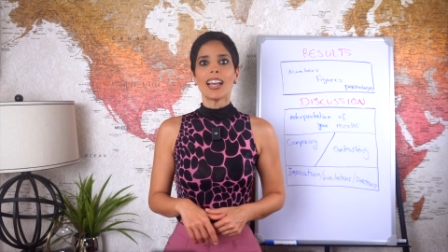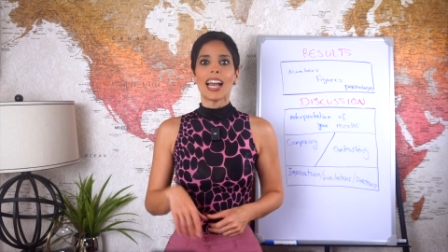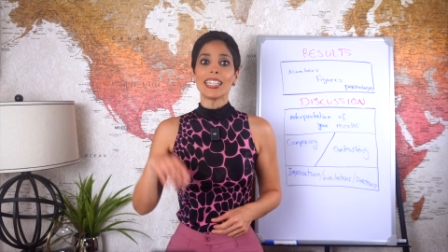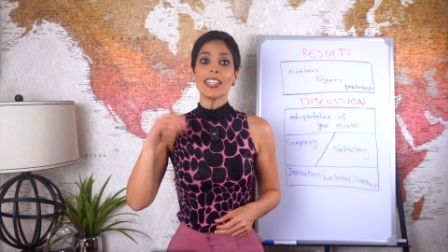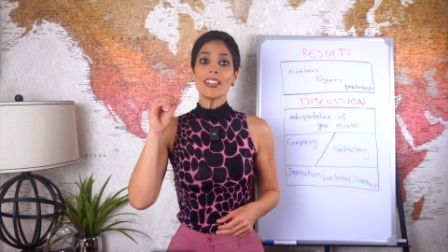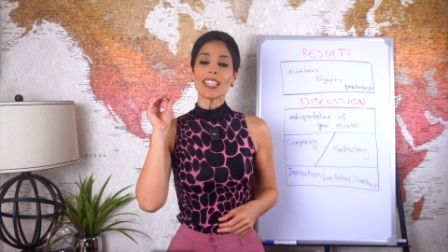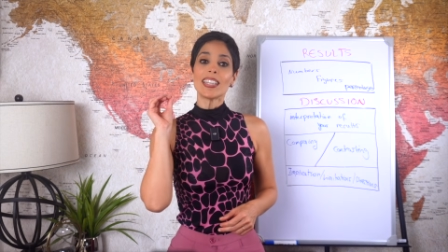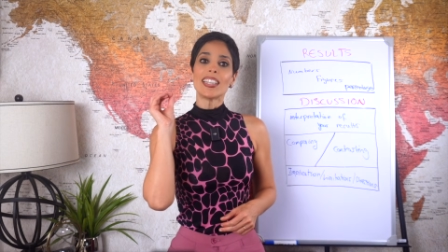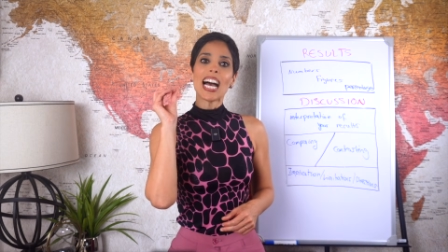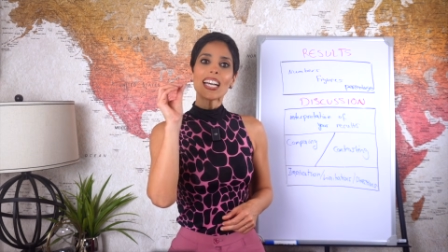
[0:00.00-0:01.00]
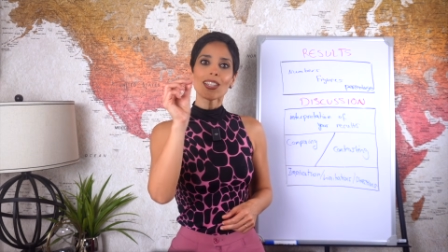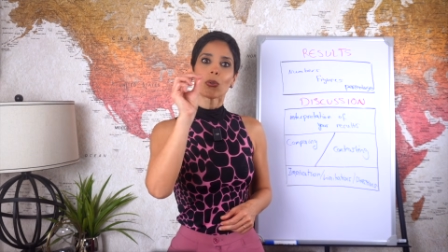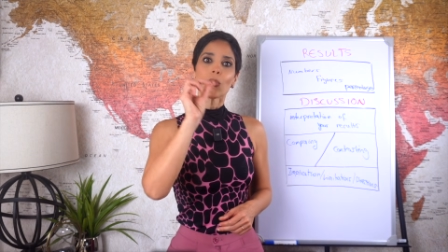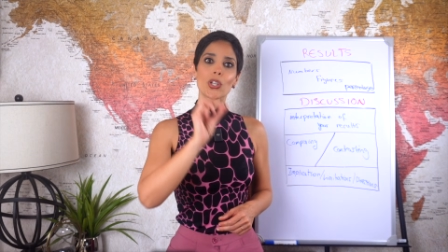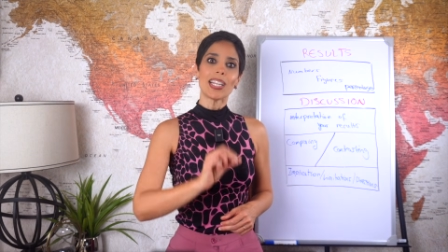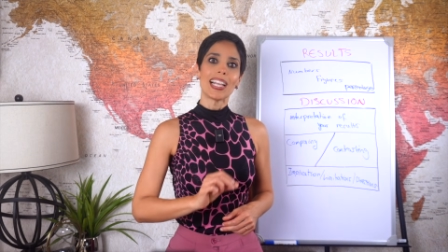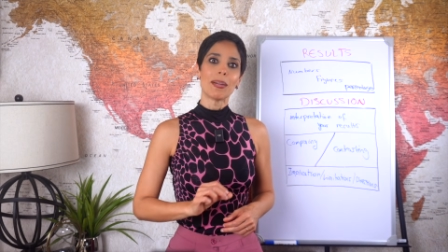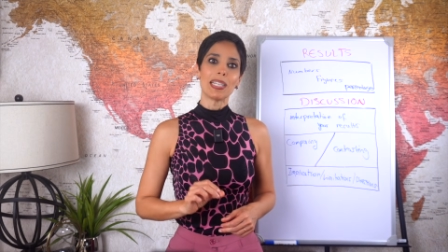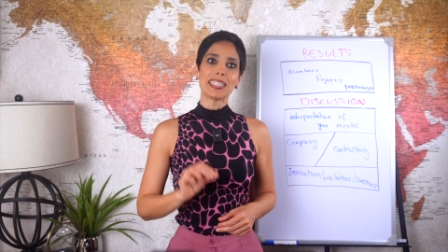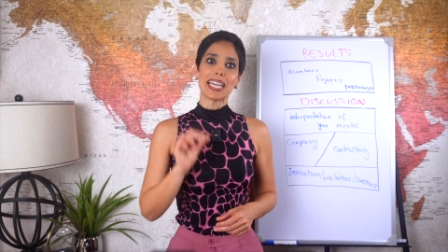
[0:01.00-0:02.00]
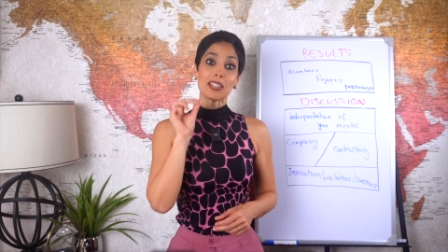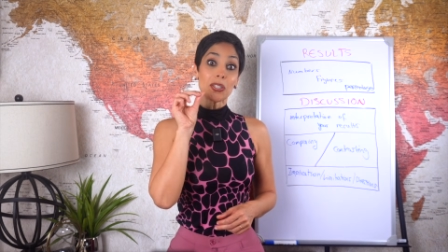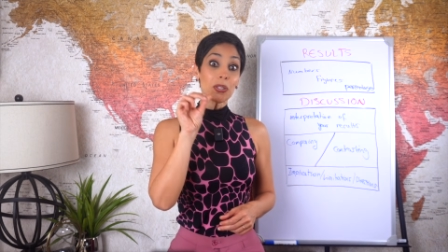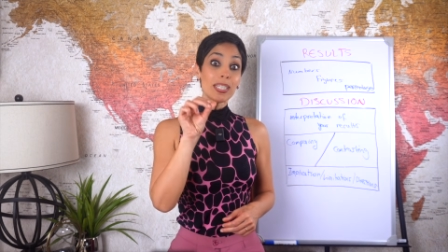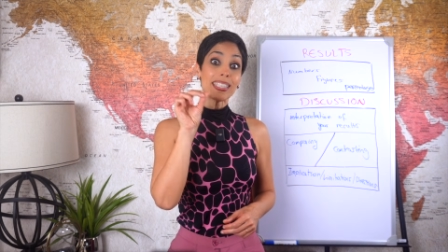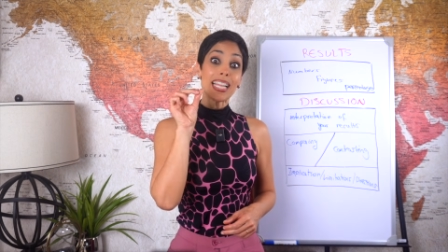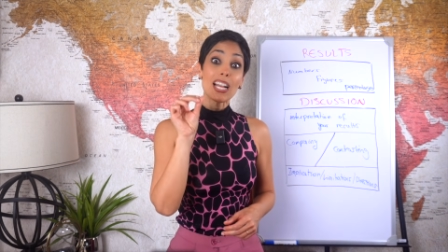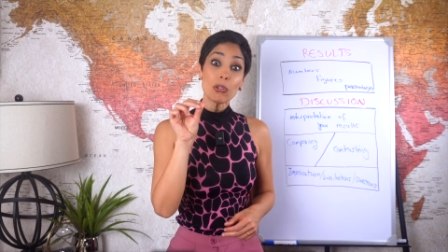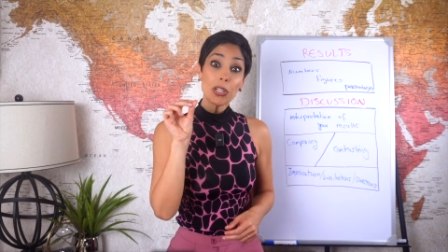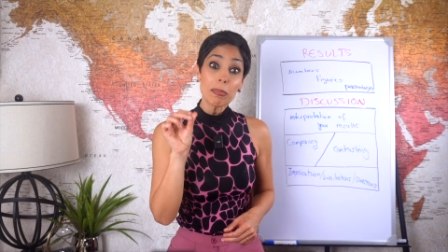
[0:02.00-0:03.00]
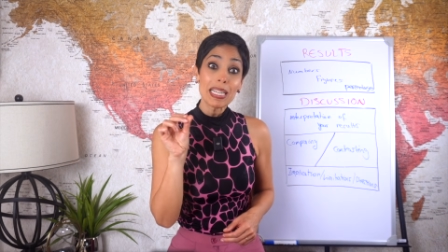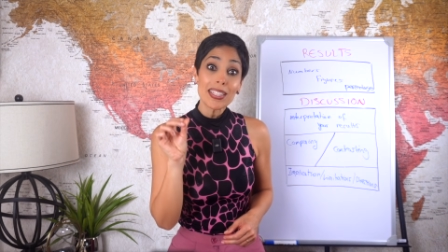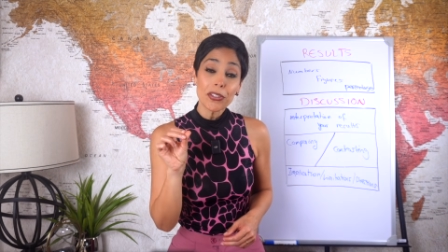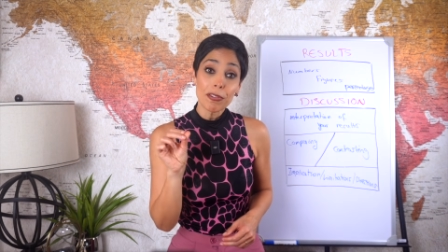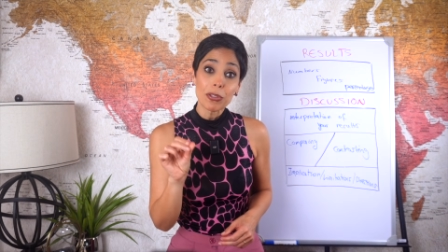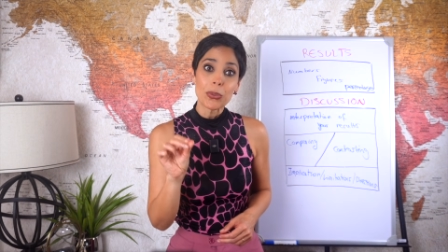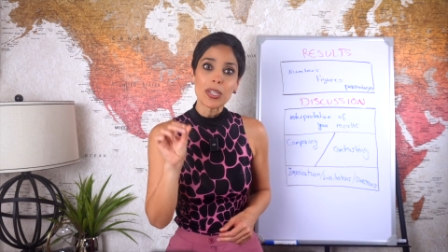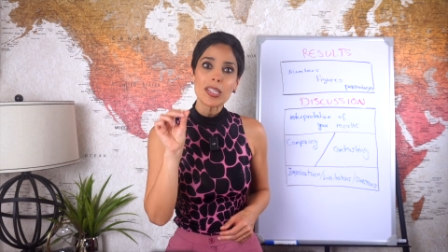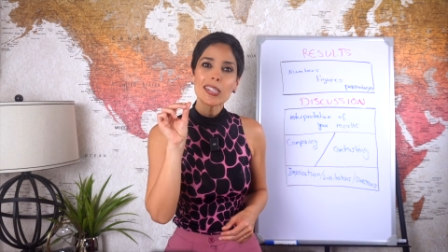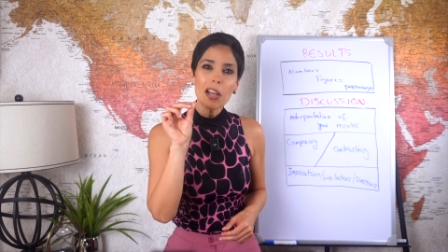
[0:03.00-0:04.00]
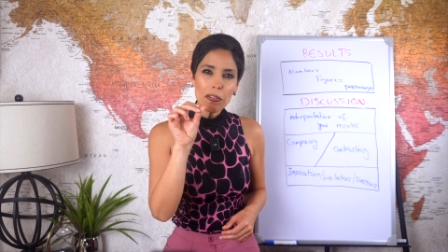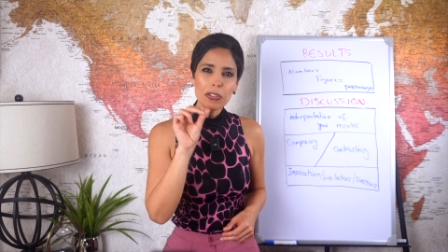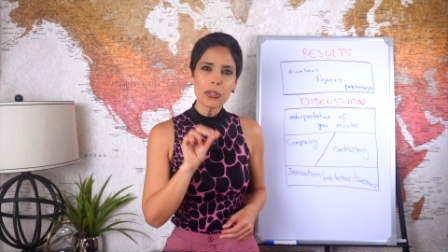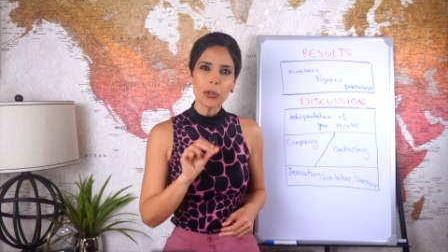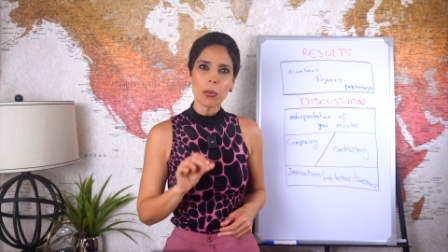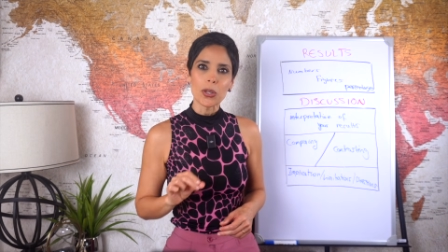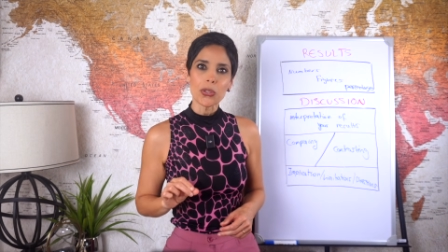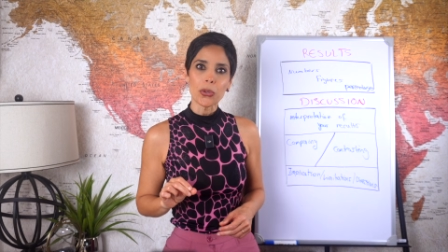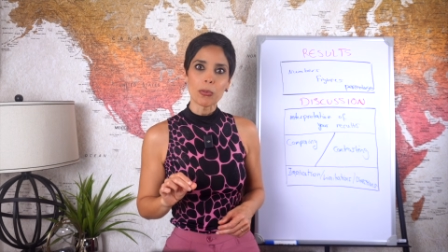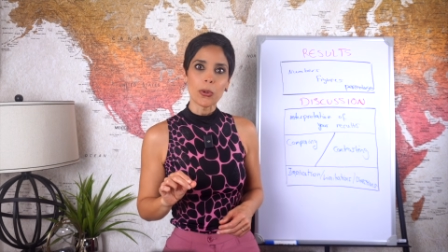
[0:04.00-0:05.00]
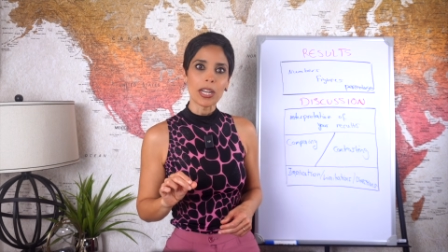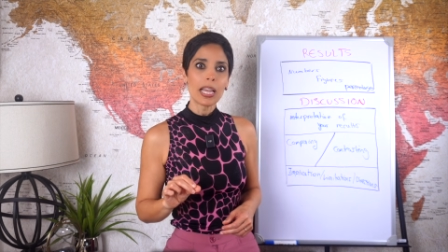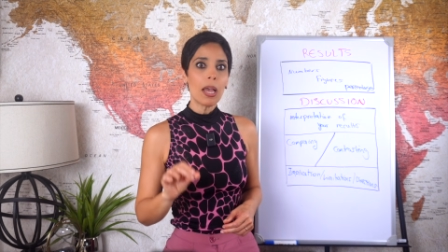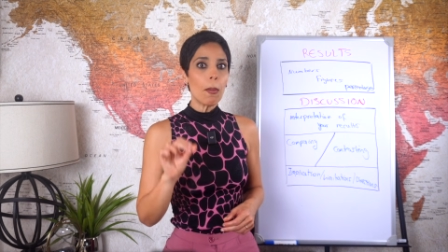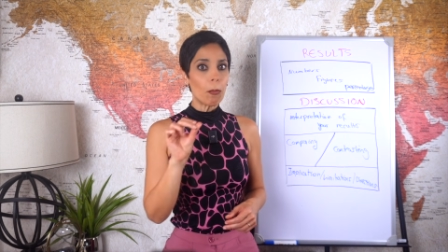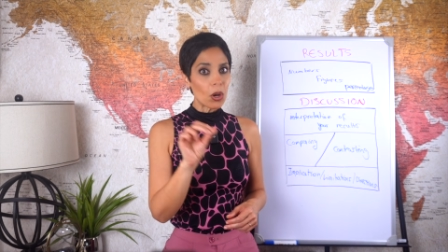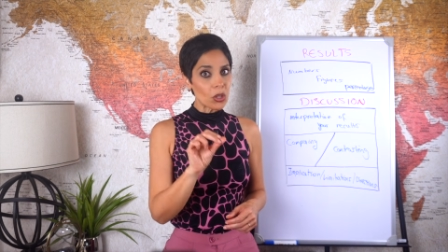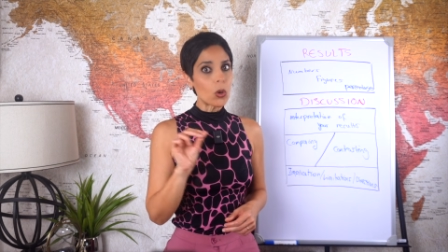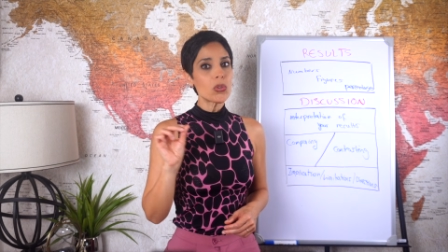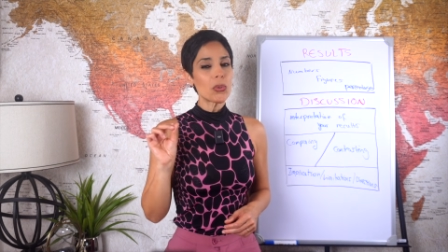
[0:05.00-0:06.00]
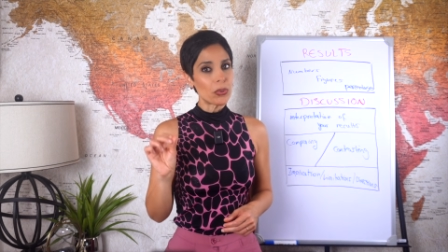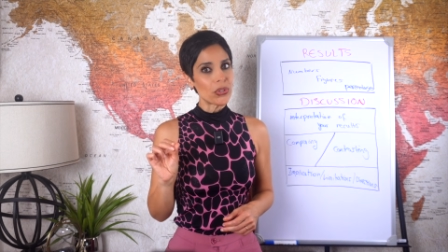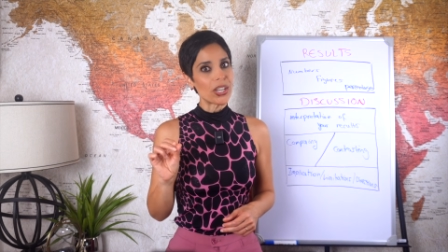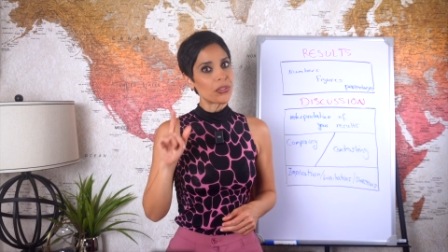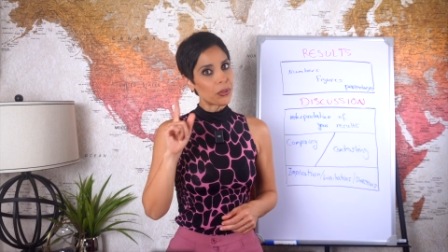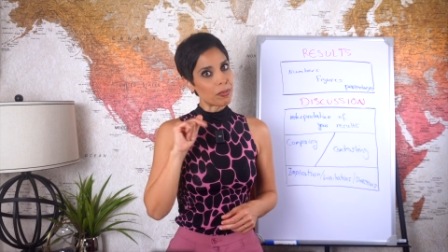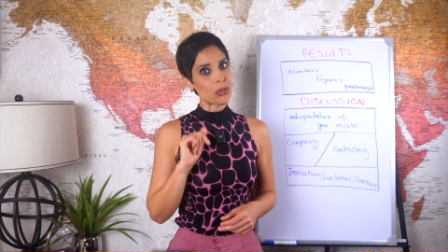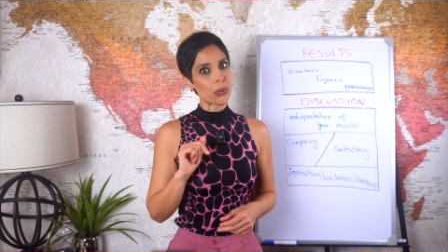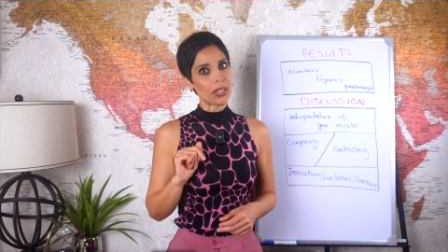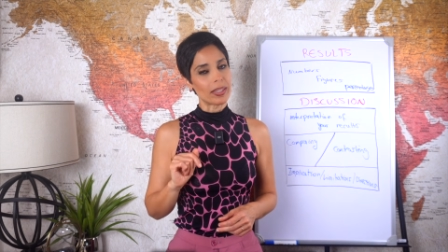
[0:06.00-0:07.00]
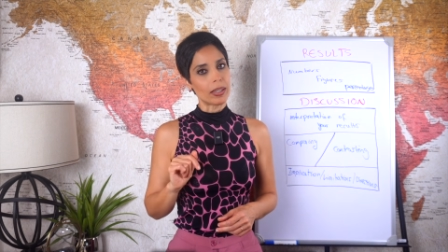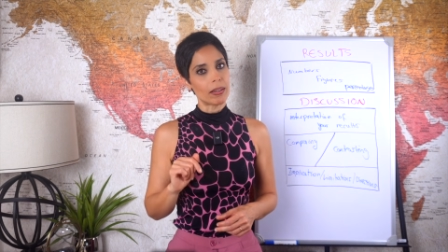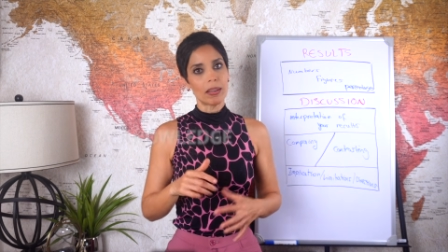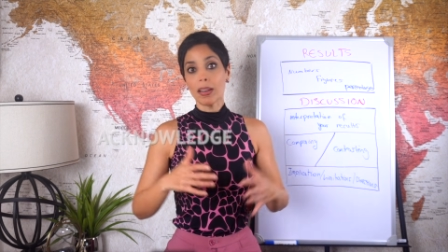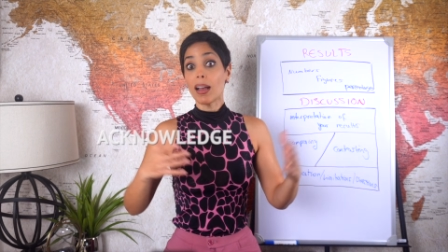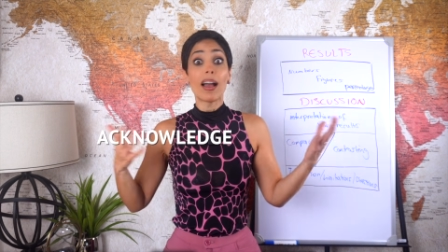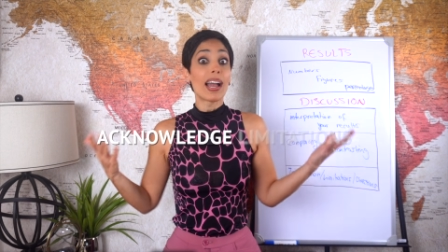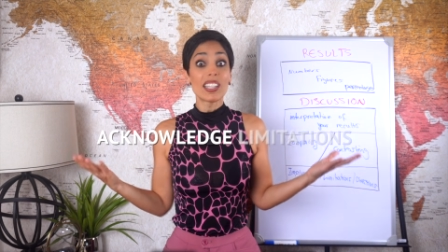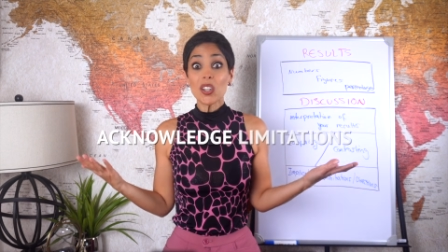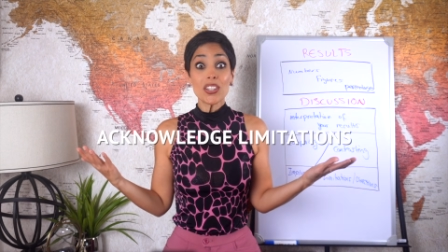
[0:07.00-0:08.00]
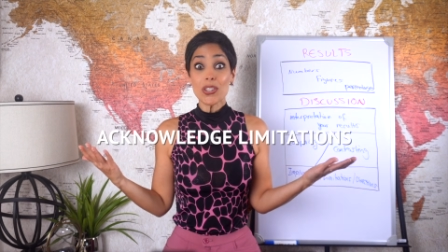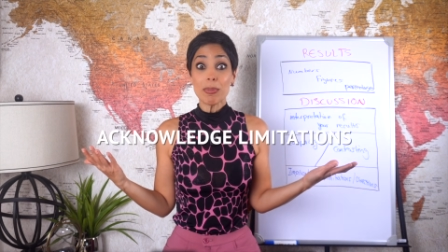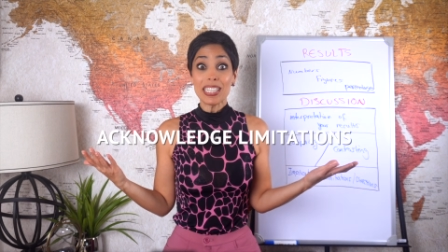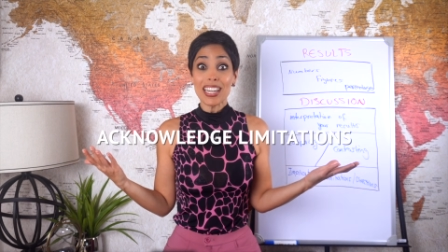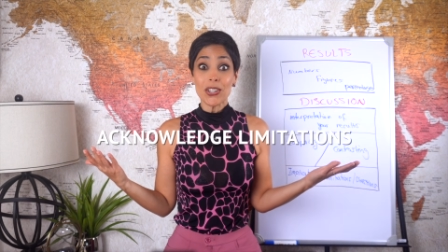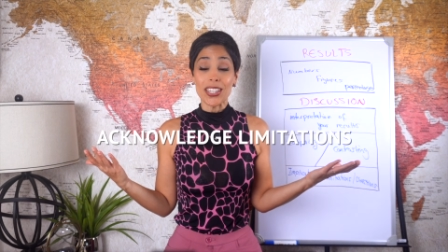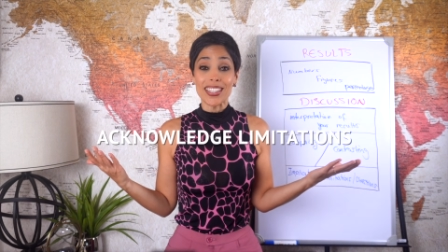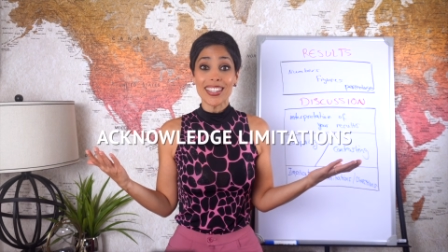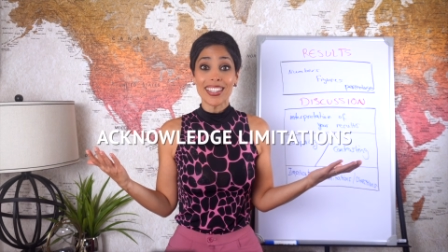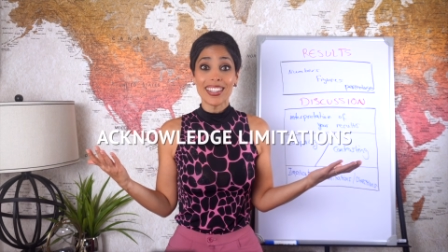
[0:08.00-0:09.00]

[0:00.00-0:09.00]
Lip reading: And here is the last crucial element that not only naturally makes the reviewers softer towards your work, but also present your maturity. Acknowledge limitations.